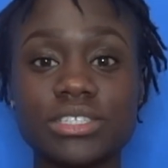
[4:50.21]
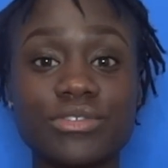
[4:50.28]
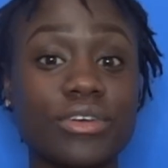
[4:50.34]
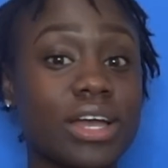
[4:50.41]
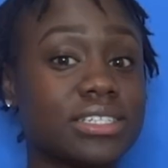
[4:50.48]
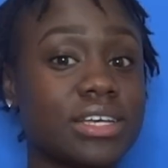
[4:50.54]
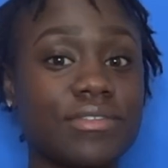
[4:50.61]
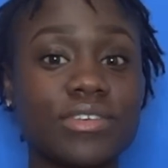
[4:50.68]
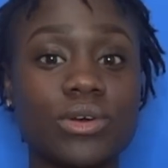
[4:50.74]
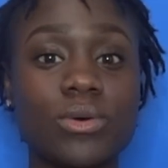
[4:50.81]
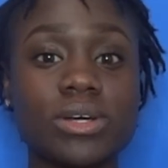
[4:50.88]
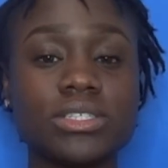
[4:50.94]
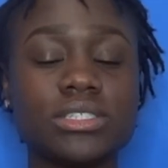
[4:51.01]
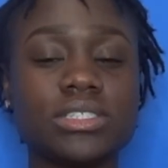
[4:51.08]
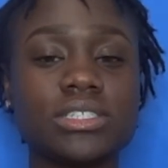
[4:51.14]
If you guys have any
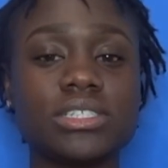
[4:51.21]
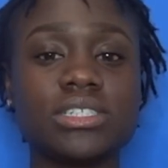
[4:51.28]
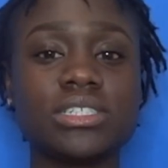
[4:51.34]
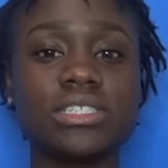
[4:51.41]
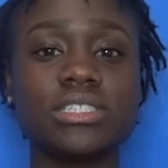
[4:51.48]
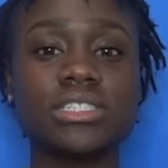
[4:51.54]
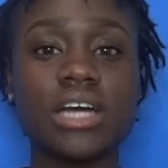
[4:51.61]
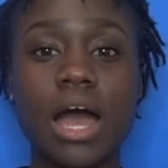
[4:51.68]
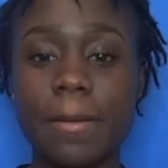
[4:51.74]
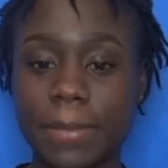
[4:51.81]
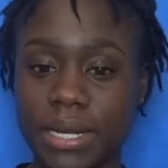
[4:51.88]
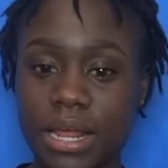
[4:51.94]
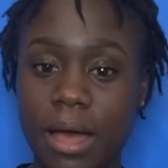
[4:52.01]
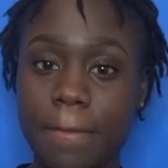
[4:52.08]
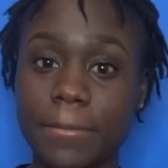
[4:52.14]
questions,
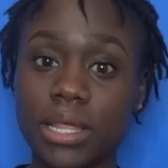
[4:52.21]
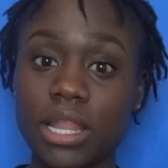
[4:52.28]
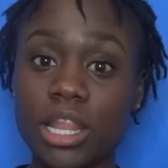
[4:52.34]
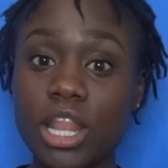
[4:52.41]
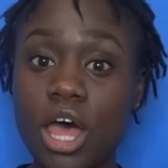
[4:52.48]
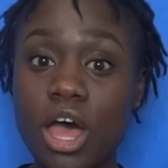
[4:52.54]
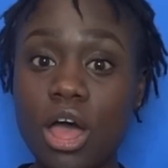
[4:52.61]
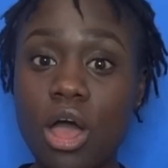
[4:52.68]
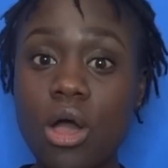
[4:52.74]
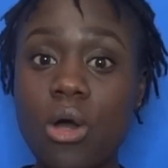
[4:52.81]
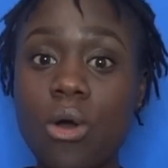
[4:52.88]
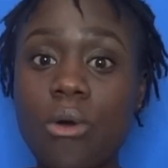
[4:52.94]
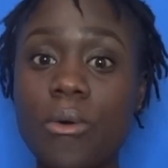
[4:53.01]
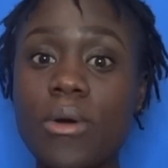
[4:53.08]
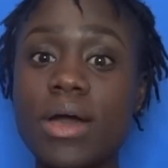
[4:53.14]
comment down
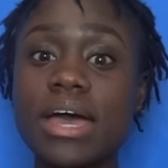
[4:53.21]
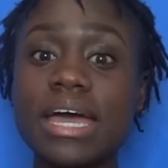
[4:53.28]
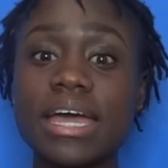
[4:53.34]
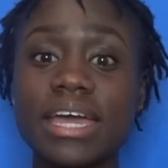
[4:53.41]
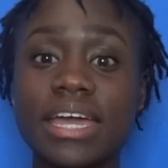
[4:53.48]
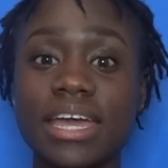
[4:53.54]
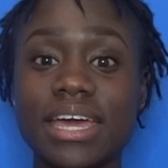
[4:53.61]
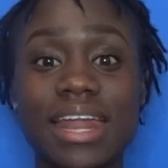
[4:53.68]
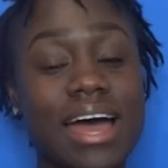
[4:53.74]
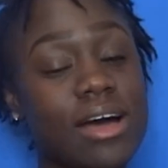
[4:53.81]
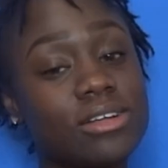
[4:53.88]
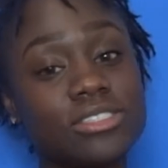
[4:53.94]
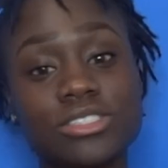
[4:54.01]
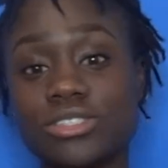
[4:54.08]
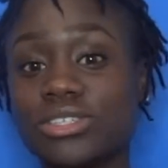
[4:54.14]
below and
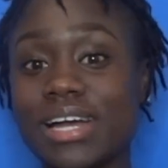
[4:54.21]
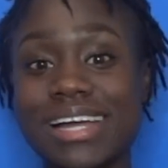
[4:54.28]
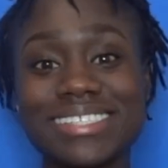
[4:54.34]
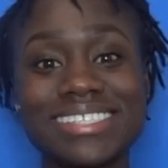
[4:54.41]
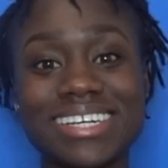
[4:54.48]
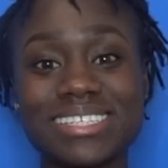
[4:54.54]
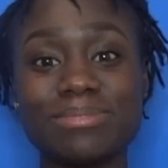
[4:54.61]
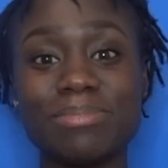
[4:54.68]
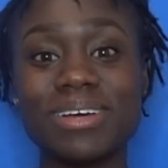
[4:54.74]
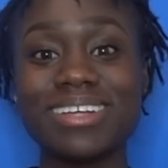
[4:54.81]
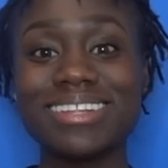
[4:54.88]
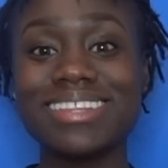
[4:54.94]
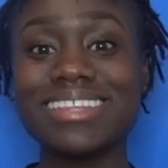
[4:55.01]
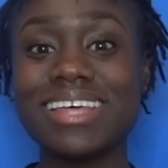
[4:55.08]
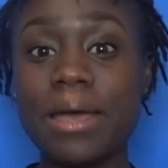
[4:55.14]
I'll see you guys next
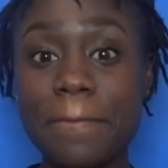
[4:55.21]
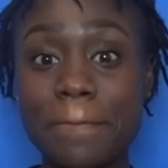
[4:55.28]
month.